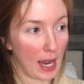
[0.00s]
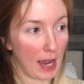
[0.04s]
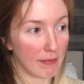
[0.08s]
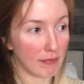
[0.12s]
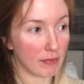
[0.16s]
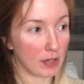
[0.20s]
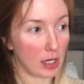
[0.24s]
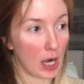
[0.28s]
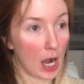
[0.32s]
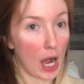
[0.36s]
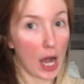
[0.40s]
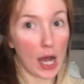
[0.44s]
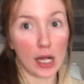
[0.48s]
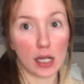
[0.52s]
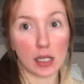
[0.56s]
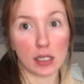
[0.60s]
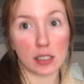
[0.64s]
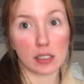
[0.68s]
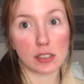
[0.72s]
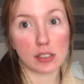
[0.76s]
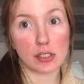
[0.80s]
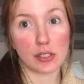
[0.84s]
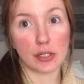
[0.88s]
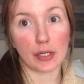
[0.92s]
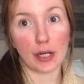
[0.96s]
I've got
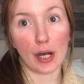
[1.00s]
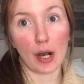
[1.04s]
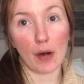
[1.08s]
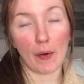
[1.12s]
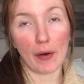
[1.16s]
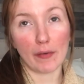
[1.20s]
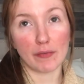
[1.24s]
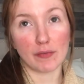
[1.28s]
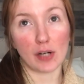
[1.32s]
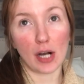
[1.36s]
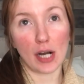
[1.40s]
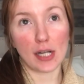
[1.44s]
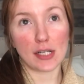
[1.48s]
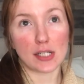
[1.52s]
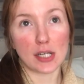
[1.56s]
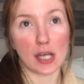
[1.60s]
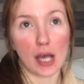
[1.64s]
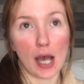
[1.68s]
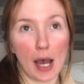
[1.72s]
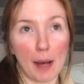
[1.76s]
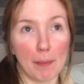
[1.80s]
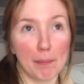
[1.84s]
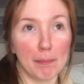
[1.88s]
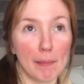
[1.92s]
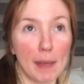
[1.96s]
to go. I've got
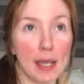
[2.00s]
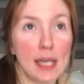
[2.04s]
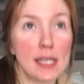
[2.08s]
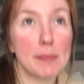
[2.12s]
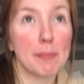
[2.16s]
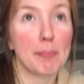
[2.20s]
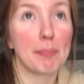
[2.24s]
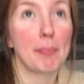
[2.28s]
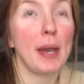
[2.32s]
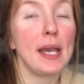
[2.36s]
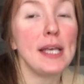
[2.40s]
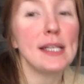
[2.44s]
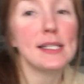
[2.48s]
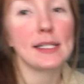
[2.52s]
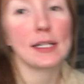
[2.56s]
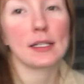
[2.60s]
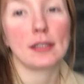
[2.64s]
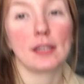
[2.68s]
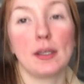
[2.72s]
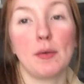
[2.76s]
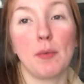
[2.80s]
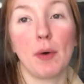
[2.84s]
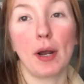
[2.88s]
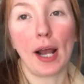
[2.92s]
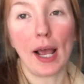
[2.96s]
to, um,
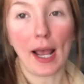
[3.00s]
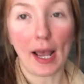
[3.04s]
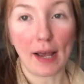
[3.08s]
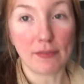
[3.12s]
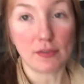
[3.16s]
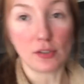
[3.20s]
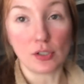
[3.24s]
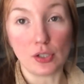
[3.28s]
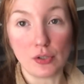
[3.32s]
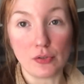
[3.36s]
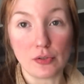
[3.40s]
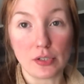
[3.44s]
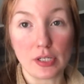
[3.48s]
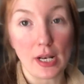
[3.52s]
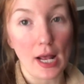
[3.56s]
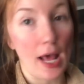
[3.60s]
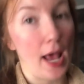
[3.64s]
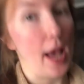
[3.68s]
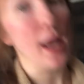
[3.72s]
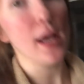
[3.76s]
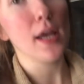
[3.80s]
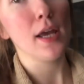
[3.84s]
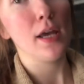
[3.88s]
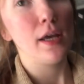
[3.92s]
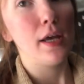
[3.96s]
basically what I have to do
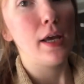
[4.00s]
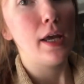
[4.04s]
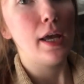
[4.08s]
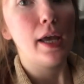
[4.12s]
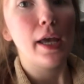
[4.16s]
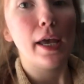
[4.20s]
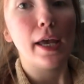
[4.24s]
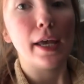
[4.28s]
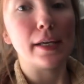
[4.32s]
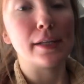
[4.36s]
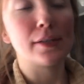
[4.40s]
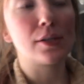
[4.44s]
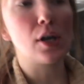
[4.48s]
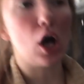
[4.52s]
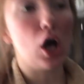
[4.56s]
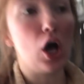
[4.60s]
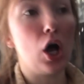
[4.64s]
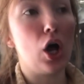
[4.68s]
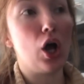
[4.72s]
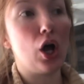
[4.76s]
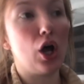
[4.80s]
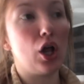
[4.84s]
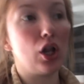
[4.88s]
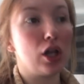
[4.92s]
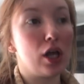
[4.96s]
today is
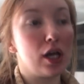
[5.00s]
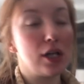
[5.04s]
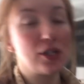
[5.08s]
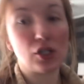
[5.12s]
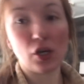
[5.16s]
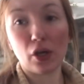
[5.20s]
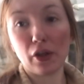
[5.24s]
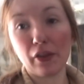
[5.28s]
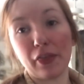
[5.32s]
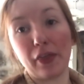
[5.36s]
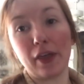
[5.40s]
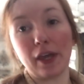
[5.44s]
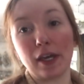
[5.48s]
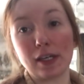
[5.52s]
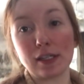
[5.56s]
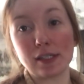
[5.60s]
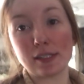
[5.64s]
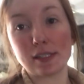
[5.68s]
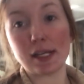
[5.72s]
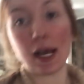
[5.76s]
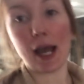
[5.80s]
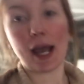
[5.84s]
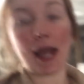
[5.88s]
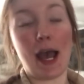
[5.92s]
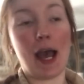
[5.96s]
all adult
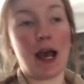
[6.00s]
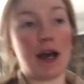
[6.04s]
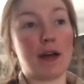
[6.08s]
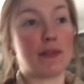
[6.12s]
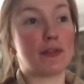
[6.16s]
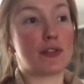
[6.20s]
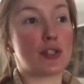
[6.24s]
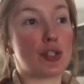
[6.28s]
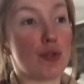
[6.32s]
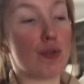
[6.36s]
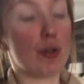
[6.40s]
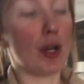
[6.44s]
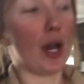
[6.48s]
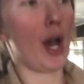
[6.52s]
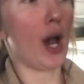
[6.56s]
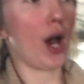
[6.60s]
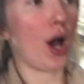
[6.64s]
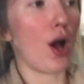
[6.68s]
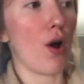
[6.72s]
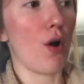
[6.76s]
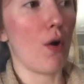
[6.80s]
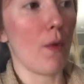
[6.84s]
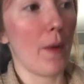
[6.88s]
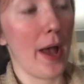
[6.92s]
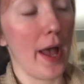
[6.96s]
things. I have to
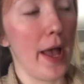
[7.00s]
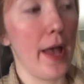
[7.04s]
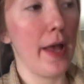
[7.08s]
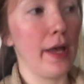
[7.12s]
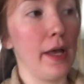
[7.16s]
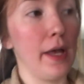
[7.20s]
go